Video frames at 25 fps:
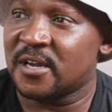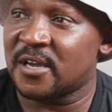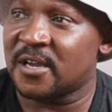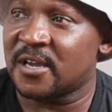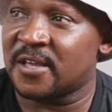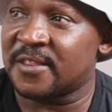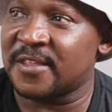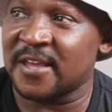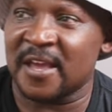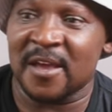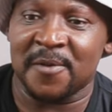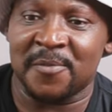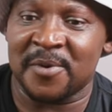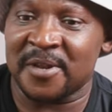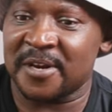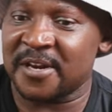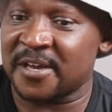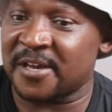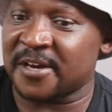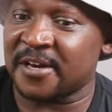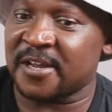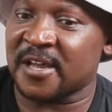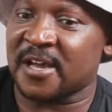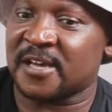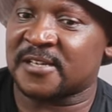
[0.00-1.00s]
uh, the urban
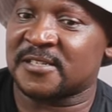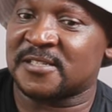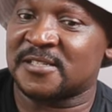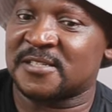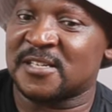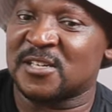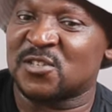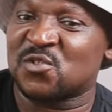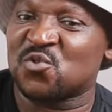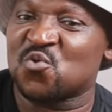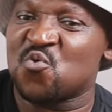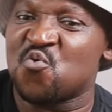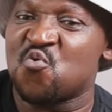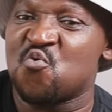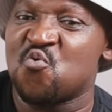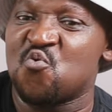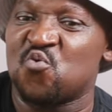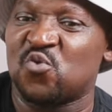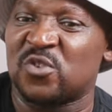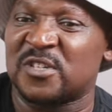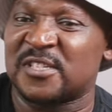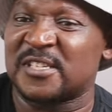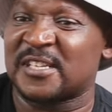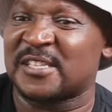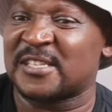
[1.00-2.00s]
areas, the
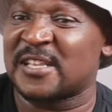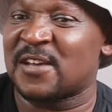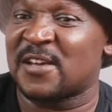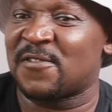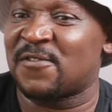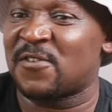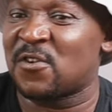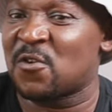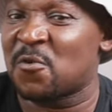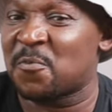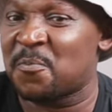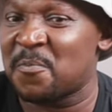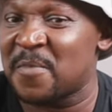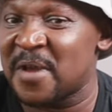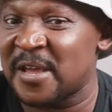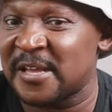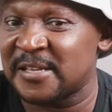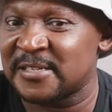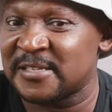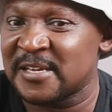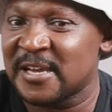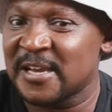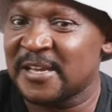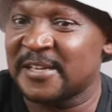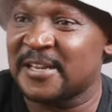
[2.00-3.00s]
schools, the
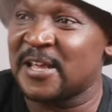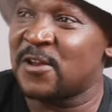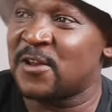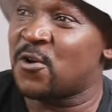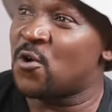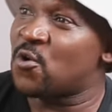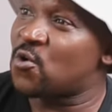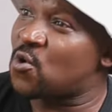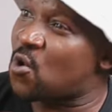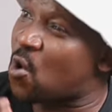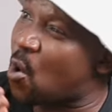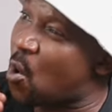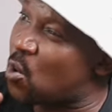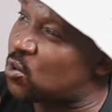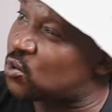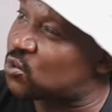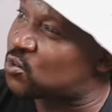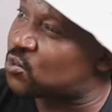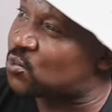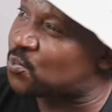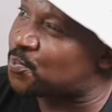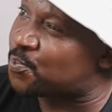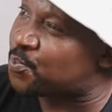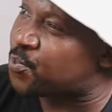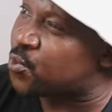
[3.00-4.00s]
development. They don't go
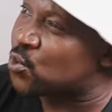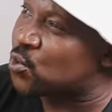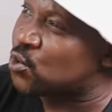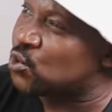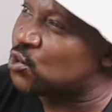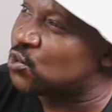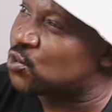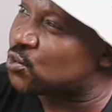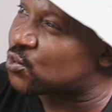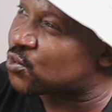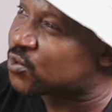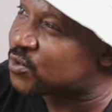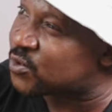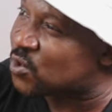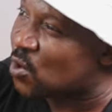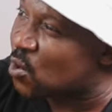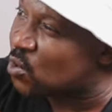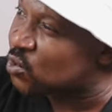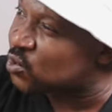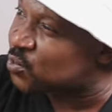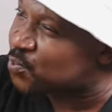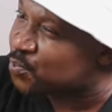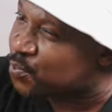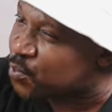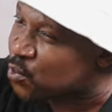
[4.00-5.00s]
to English.
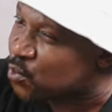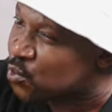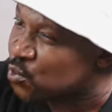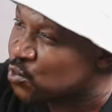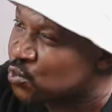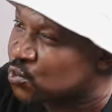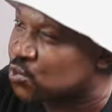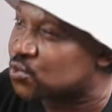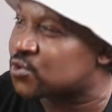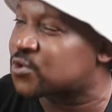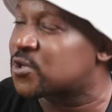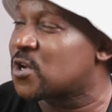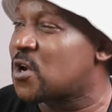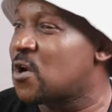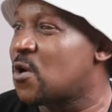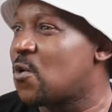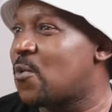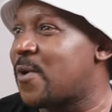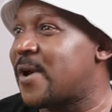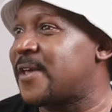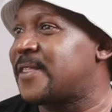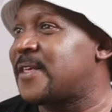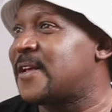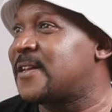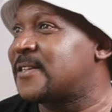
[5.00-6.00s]
Those English
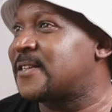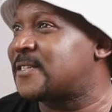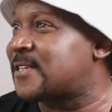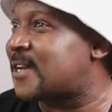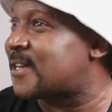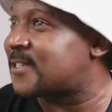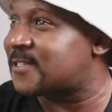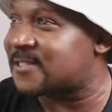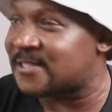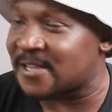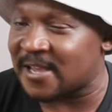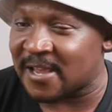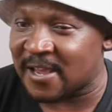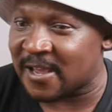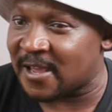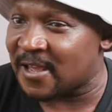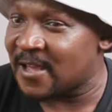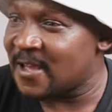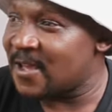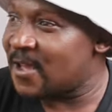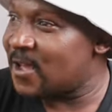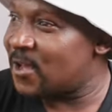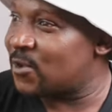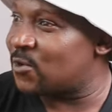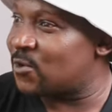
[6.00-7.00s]
where they just say,
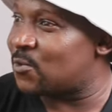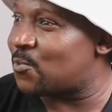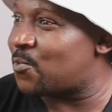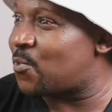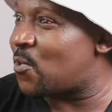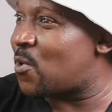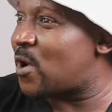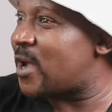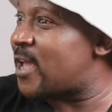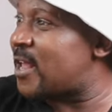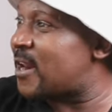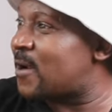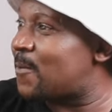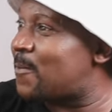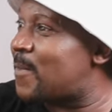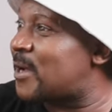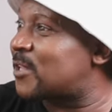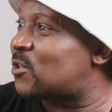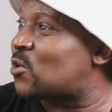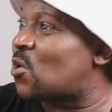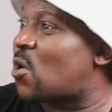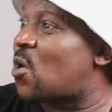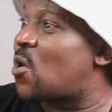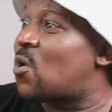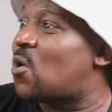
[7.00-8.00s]
"You Eric
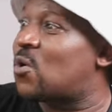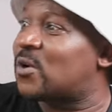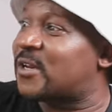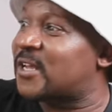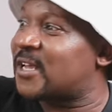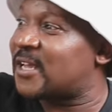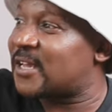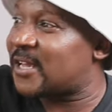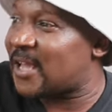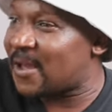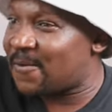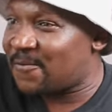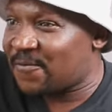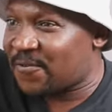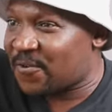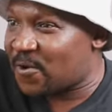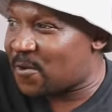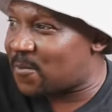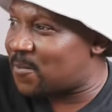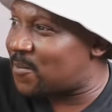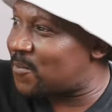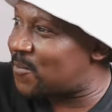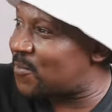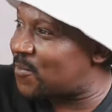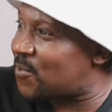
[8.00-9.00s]
Mathoho, they came
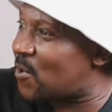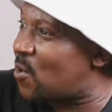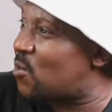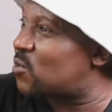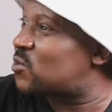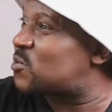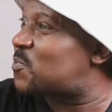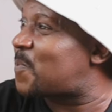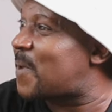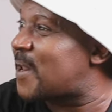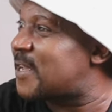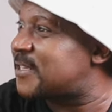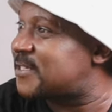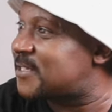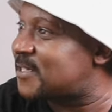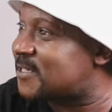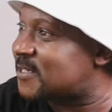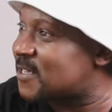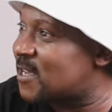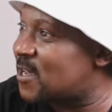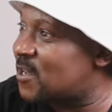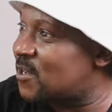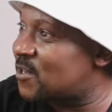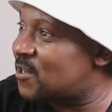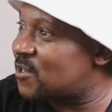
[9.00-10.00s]
from in those
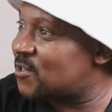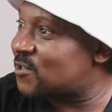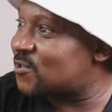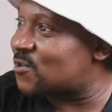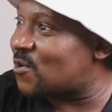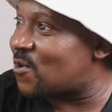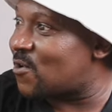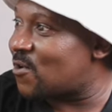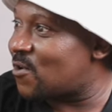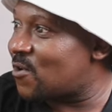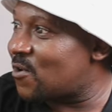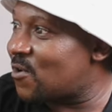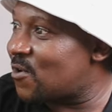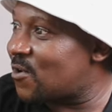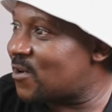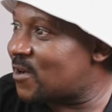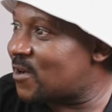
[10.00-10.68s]
places." So,